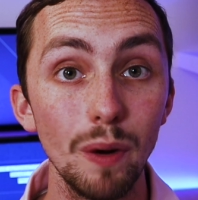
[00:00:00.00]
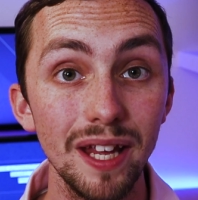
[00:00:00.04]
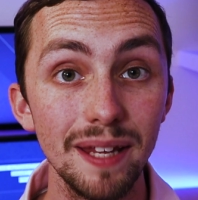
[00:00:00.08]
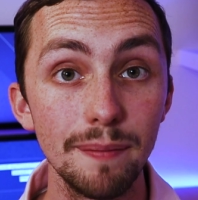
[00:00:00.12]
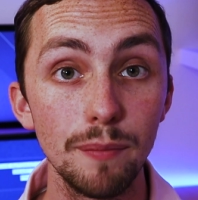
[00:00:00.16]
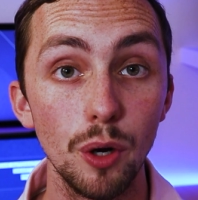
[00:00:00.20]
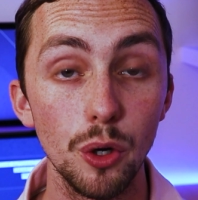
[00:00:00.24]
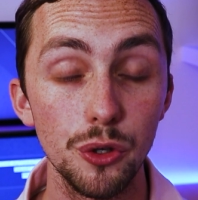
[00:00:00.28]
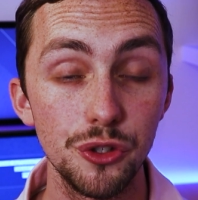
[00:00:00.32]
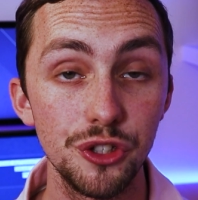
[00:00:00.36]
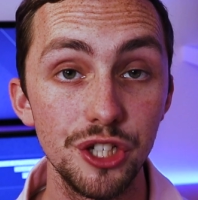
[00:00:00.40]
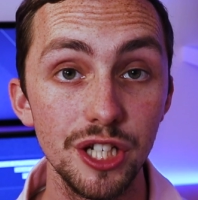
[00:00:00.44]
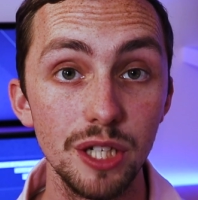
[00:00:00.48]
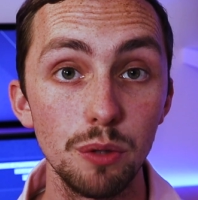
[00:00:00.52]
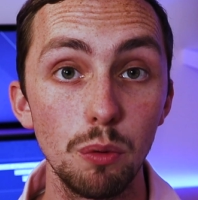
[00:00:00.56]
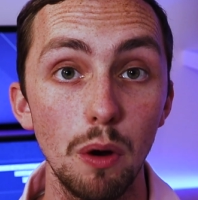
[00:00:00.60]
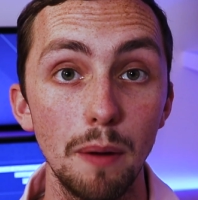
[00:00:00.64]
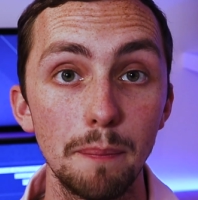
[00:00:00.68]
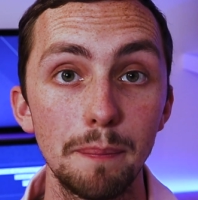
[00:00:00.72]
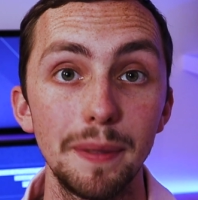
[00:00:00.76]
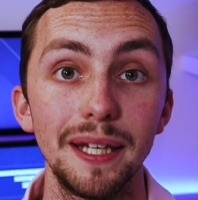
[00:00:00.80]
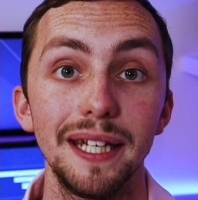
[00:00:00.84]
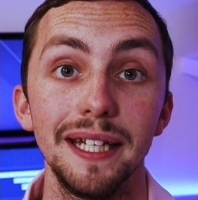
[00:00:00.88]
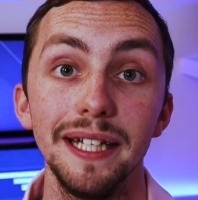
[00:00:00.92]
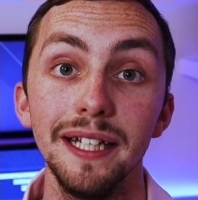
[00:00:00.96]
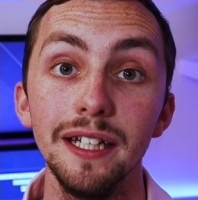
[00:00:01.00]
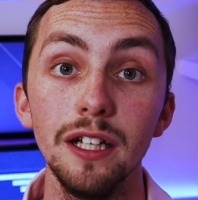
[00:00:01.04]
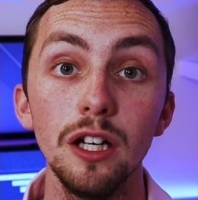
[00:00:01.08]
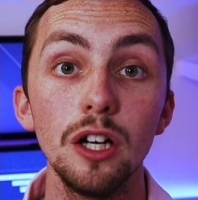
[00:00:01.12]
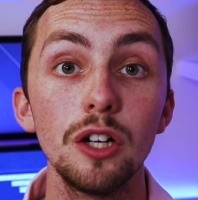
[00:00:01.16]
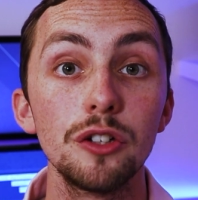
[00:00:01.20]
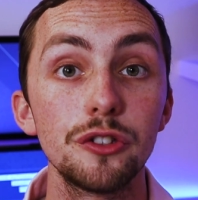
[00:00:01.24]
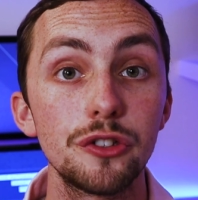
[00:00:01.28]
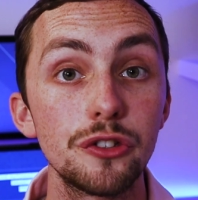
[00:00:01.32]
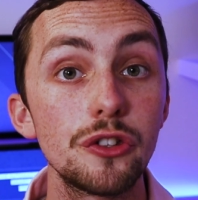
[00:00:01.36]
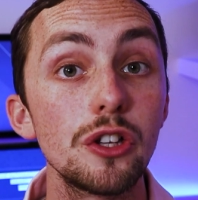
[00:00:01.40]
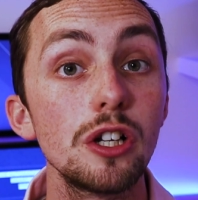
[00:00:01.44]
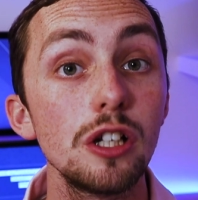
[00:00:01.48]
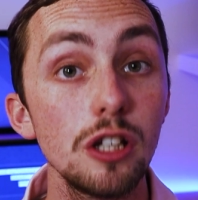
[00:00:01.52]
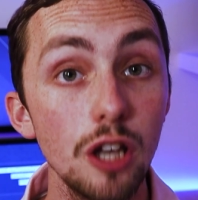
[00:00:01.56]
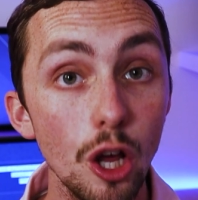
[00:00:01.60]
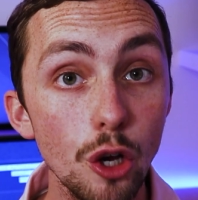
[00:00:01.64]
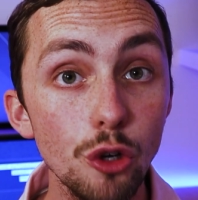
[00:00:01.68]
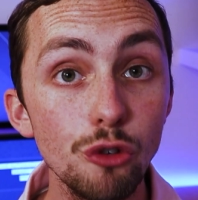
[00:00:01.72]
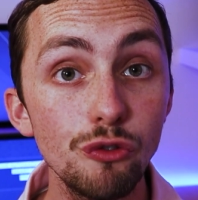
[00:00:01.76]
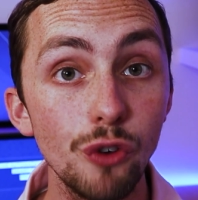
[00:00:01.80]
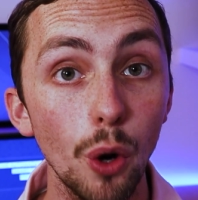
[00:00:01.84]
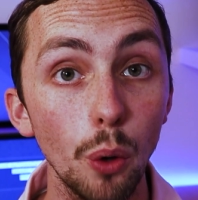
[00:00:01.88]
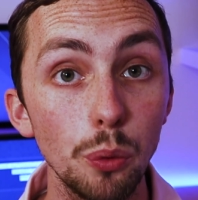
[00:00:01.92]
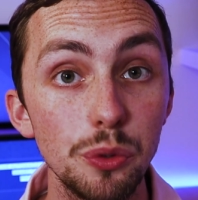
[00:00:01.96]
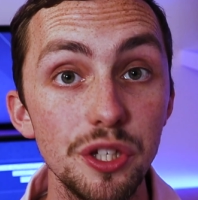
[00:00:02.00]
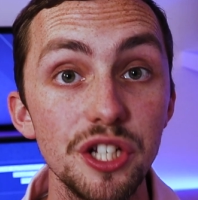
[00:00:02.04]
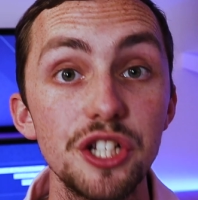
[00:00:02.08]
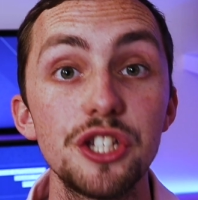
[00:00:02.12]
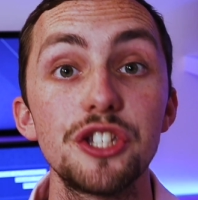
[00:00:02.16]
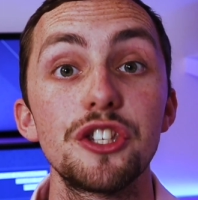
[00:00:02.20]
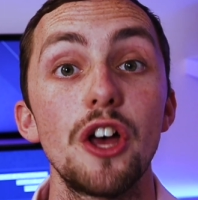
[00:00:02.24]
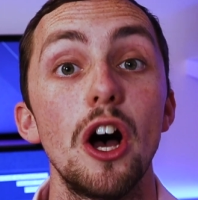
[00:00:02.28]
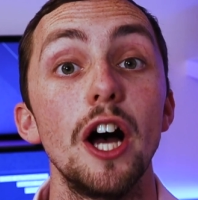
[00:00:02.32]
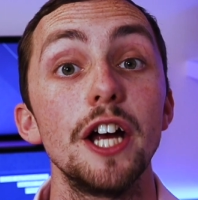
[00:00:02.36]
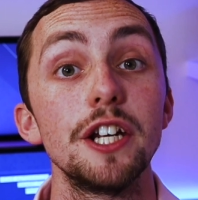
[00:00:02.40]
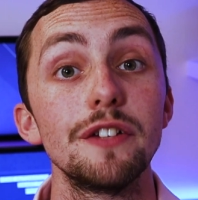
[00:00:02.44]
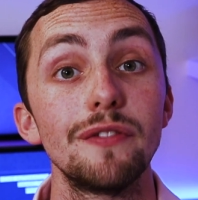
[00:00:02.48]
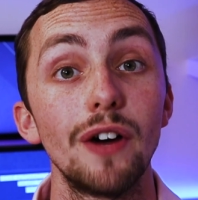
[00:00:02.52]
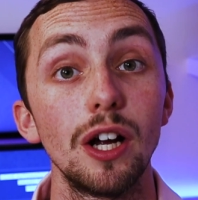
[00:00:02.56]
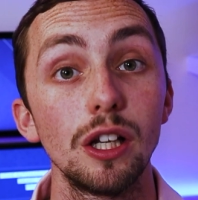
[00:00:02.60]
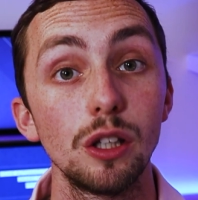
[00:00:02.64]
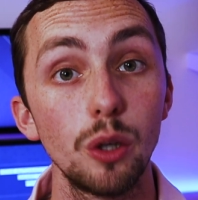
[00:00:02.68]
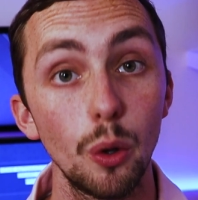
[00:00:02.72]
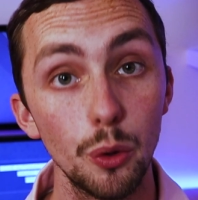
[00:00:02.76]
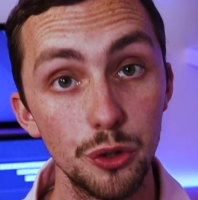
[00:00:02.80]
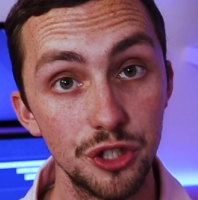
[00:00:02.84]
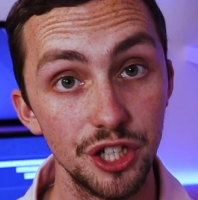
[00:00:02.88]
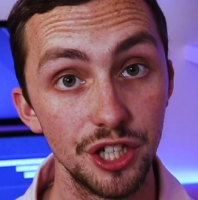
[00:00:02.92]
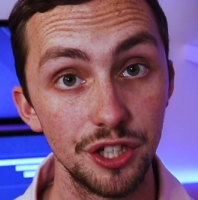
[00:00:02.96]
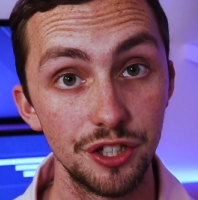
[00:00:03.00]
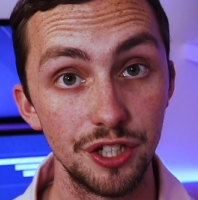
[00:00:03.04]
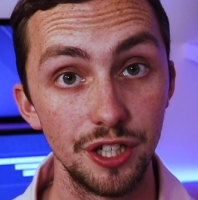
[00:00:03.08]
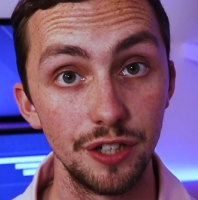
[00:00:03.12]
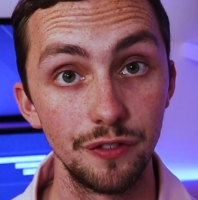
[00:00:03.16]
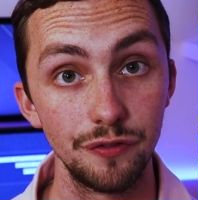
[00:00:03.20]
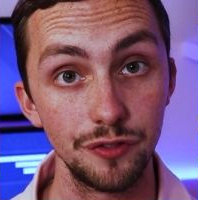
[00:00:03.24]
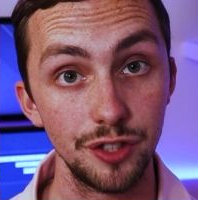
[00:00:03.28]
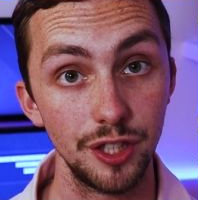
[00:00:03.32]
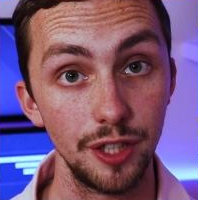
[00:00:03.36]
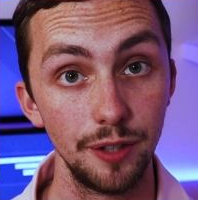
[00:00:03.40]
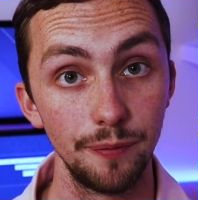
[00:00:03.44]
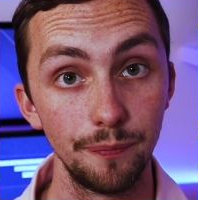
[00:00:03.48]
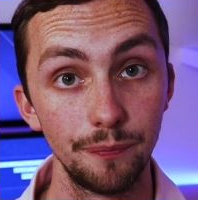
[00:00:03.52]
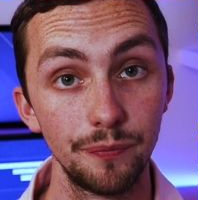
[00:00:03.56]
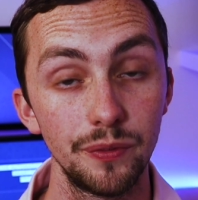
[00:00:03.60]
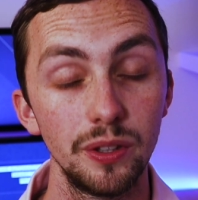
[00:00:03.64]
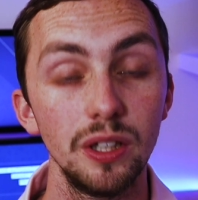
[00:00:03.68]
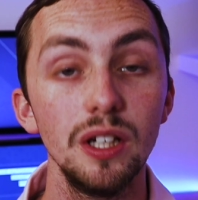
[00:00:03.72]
WeMOS D1 Mini to the low voltage side of our logic shifter.